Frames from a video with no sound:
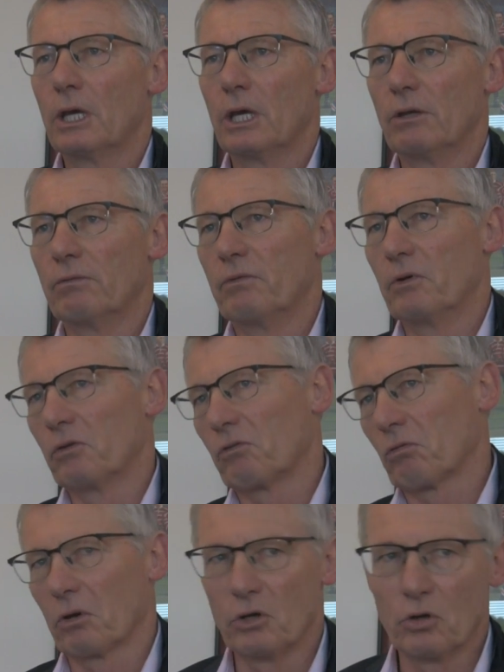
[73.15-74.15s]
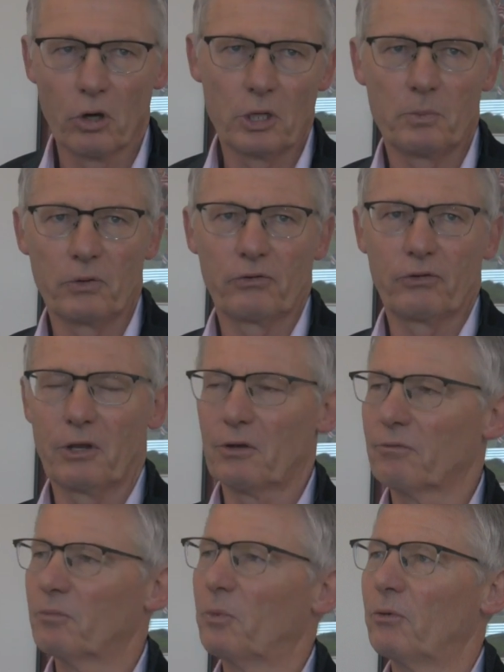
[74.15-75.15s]
in virtually 90%
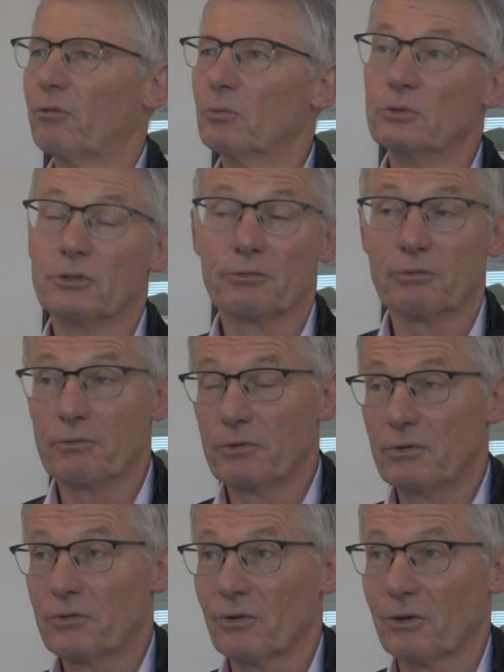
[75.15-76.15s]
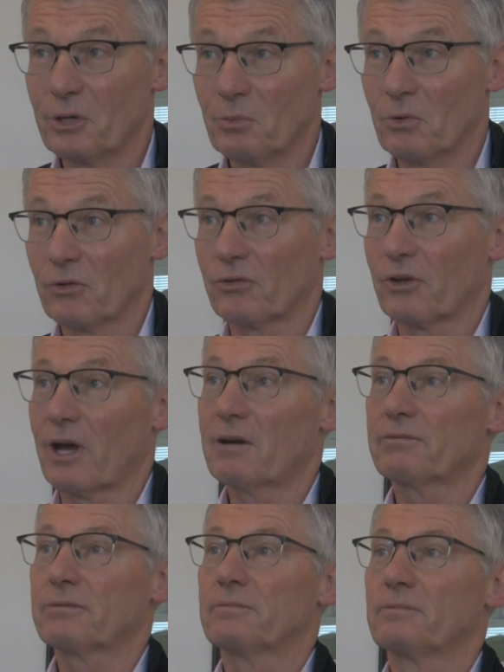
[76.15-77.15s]
of performance reviews I did with
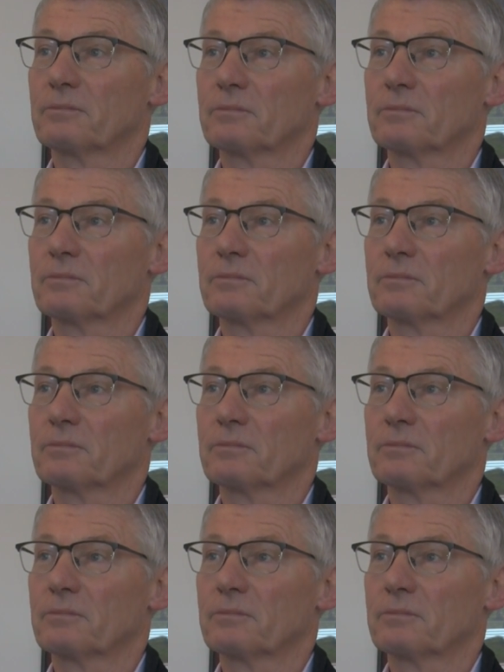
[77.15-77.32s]
staff.